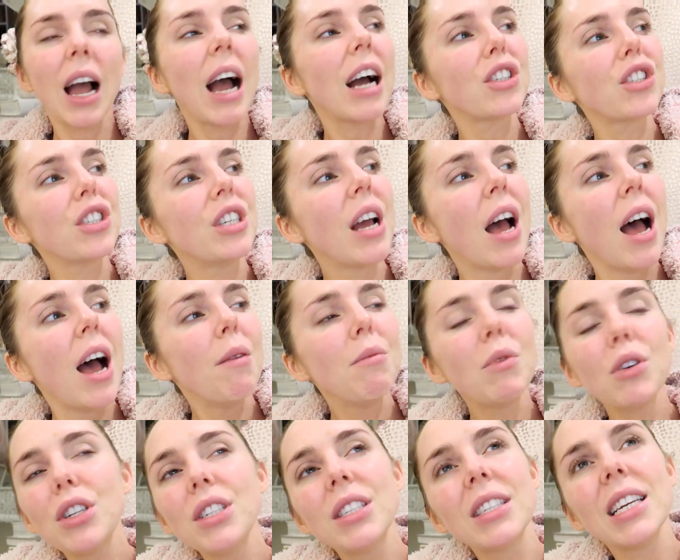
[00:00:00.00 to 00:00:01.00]
actually, I'm
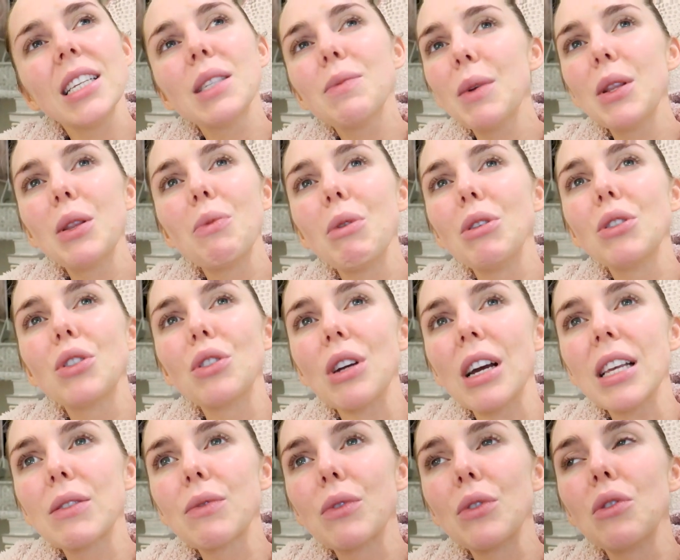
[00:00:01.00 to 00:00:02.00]
not gonna say it's been the most
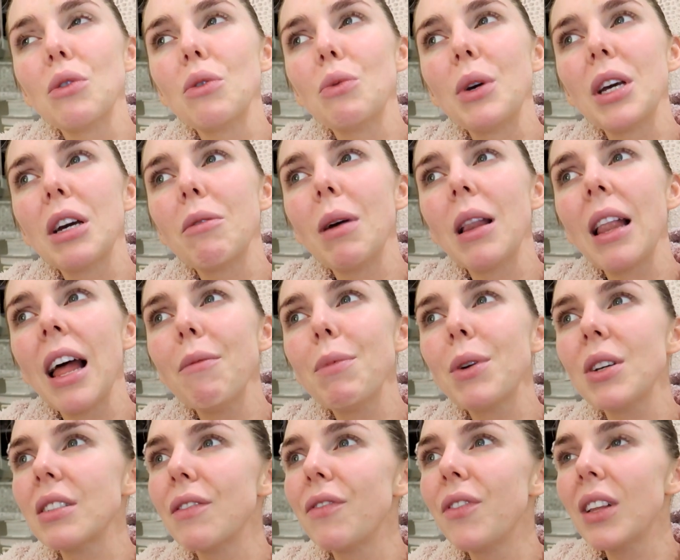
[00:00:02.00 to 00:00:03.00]
stressful week of my life,
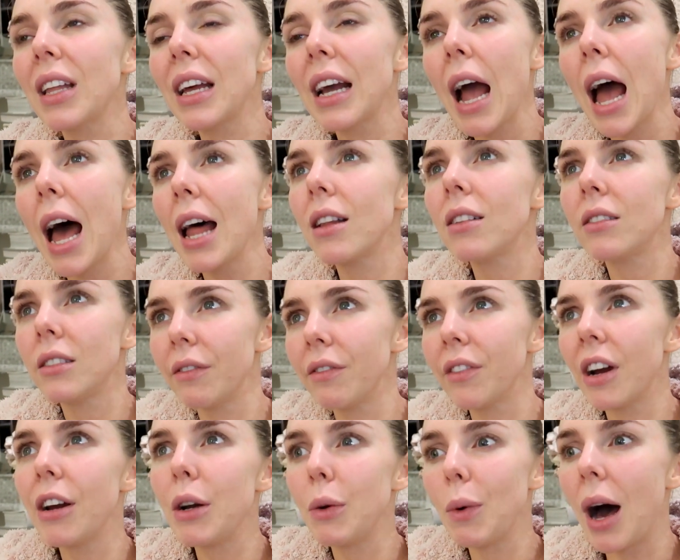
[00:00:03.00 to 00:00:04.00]
because I feel like I handled it
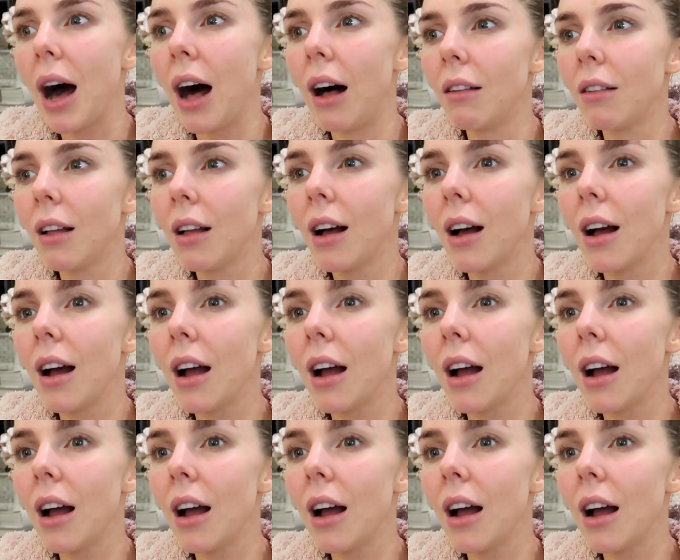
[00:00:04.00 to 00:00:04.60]
very well.